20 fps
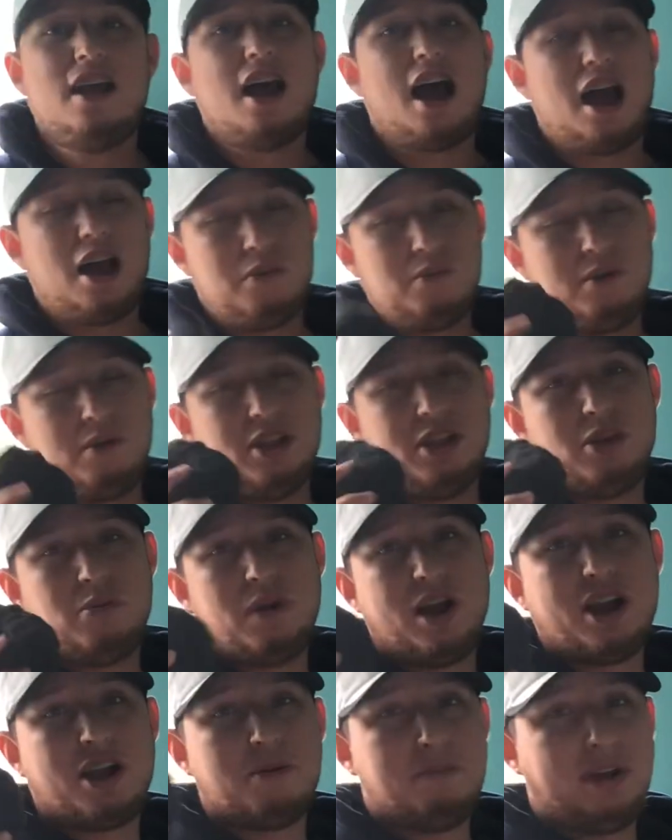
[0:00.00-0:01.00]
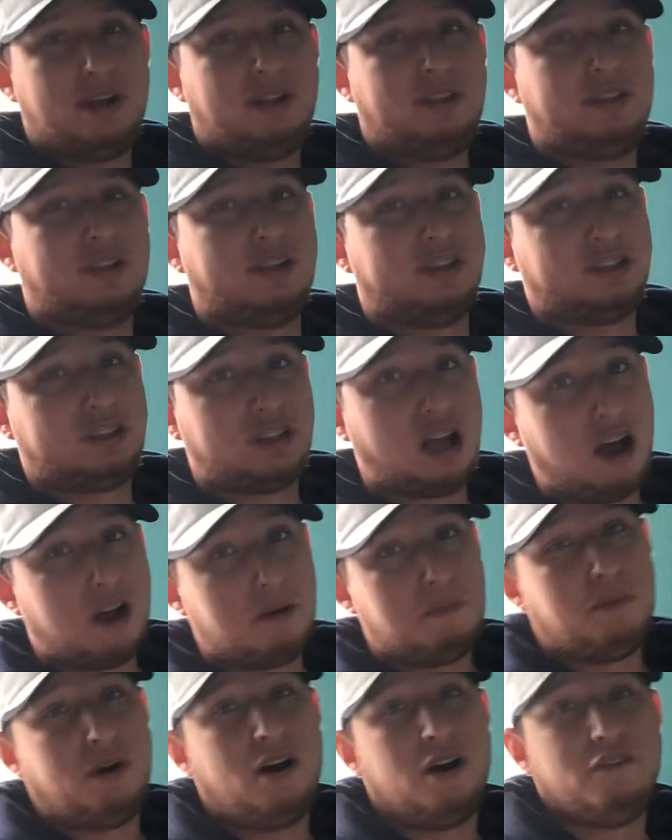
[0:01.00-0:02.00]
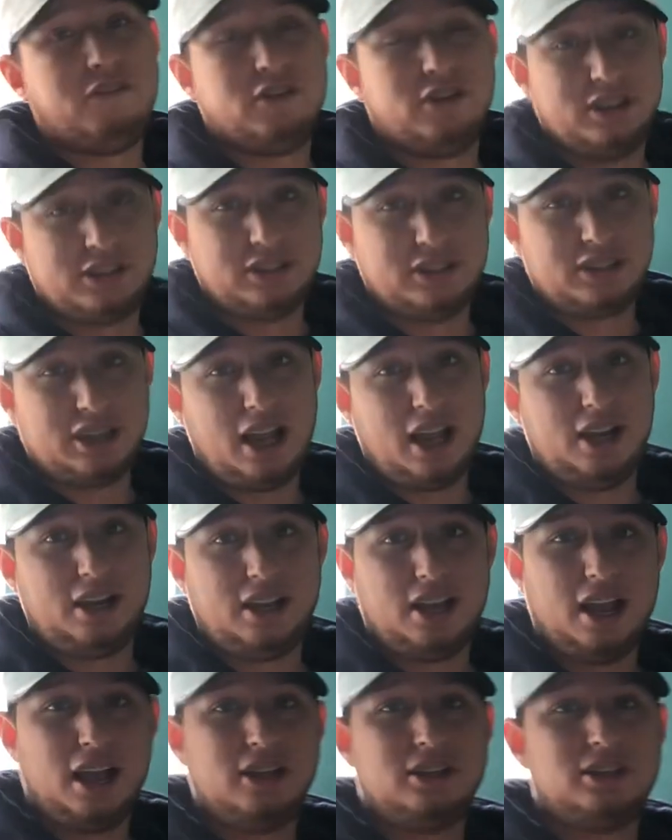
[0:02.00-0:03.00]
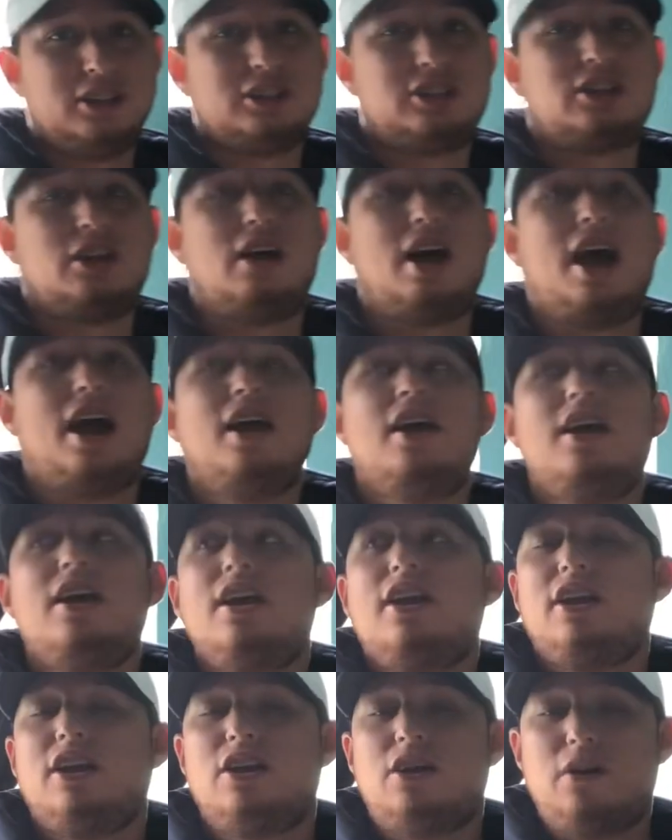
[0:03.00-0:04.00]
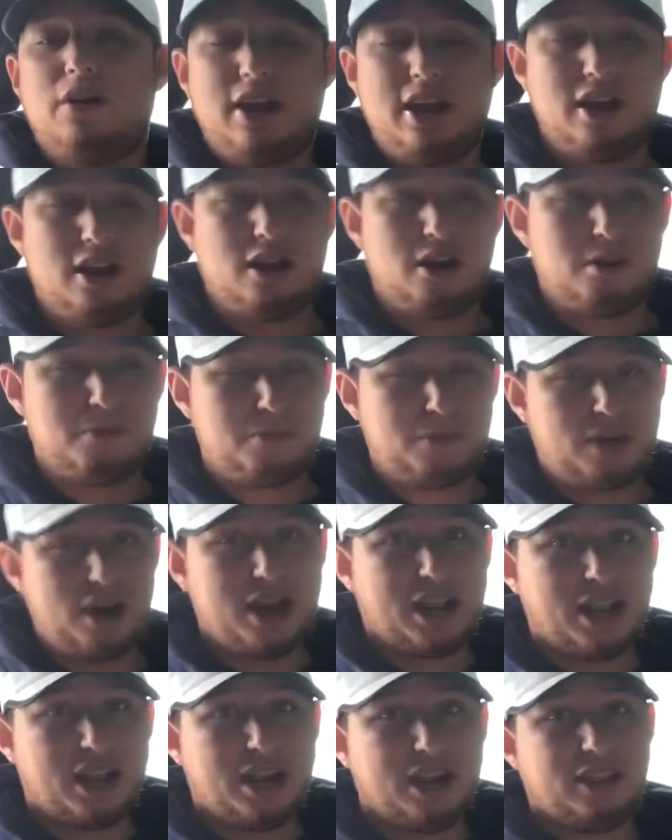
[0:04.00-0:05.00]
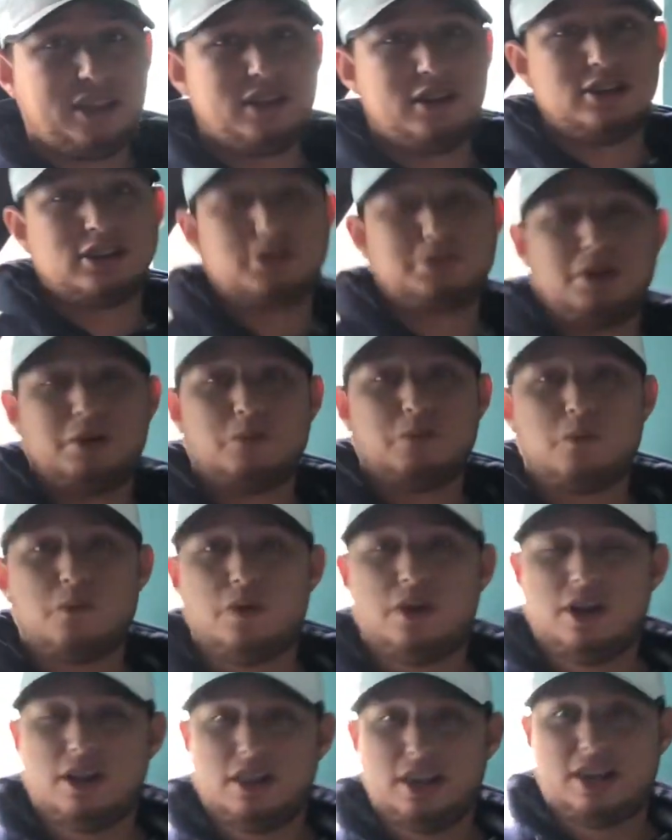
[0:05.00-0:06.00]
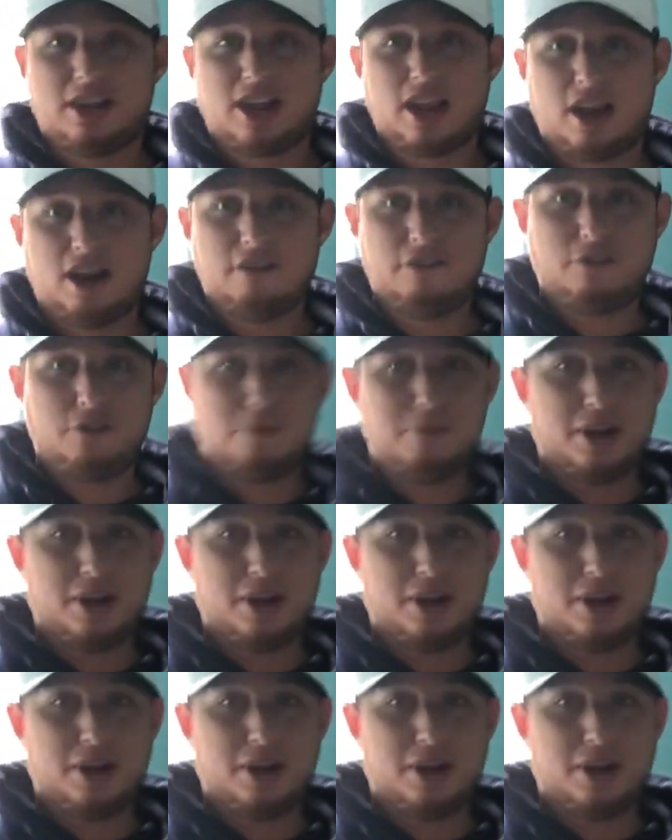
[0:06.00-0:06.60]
I'd really recommend the sock ball if you're inside, okay? Just so that you don't hit or break anything. Just be really careful.